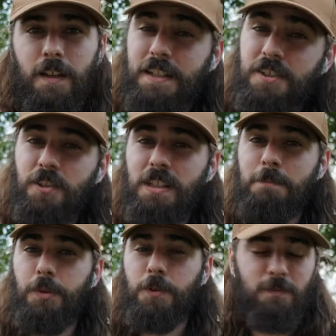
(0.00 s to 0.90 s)
Additionally,
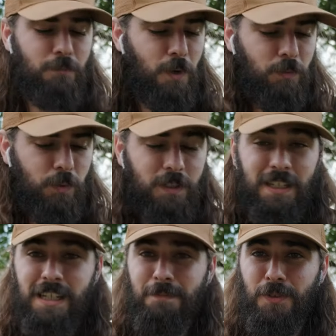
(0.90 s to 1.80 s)
boost mode will
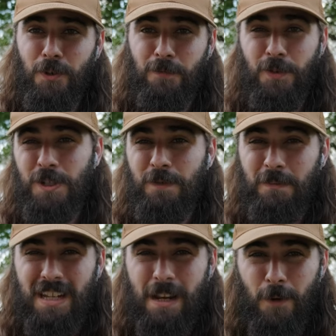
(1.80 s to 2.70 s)
keep your
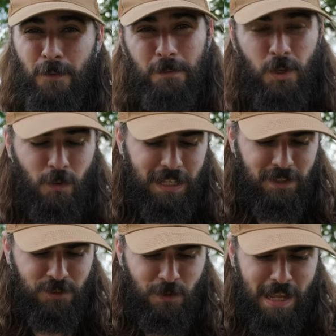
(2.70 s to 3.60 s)
Fujifilm camera from going
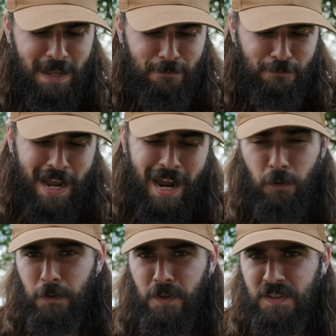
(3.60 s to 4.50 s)
into a
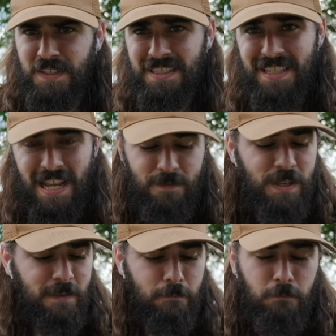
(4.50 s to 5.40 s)
power
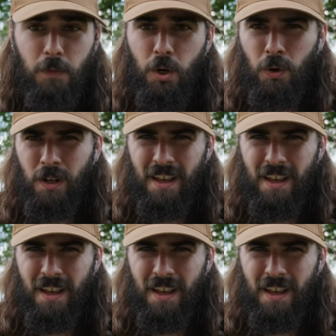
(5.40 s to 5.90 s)
saving mode.